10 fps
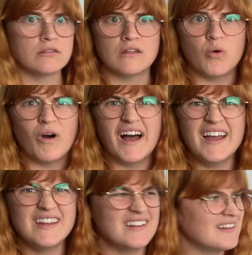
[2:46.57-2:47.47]
The
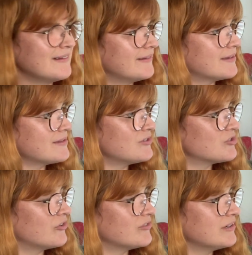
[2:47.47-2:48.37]
what? said the
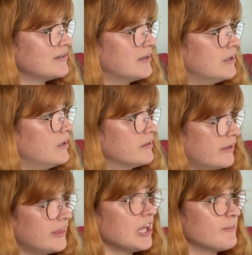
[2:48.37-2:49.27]
children. The
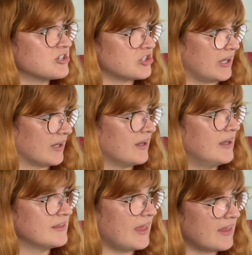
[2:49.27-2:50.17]
thingamajig
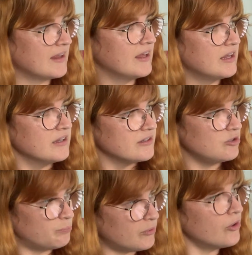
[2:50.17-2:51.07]
that
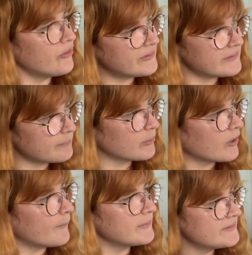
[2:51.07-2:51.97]
you pull the zipper
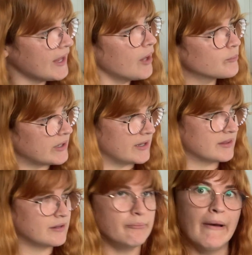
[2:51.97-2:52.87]
up and down
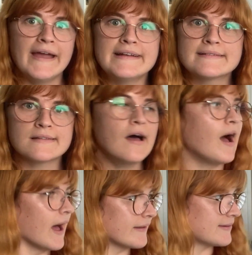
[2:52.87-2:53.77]
with. Mine is
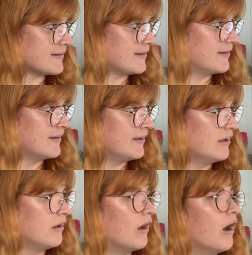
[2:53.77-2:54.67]
lost.
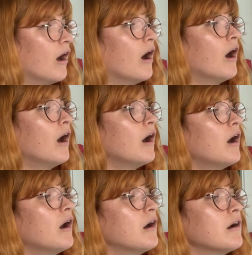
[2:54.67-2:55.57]

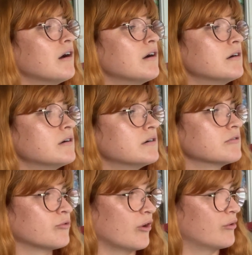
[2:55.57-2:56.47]

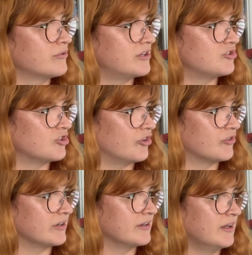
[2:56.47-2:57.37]
Oh, groaned the
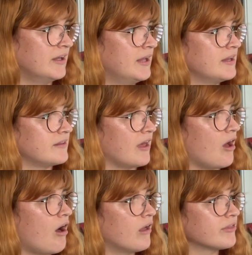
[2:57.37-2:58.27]
children. They
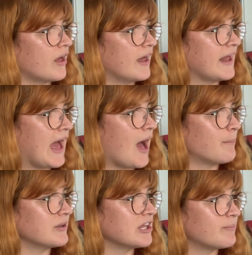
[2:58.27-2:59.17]
all thought
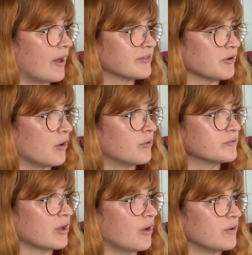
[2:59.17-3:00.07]
happily about their
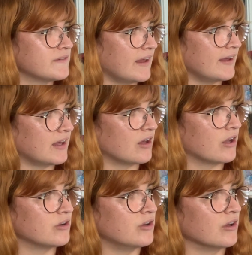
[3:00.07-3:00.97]
own coats hanging
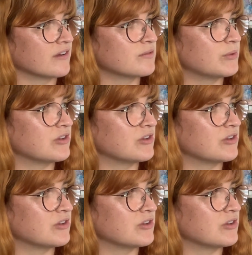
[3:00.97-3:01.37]
on hooks with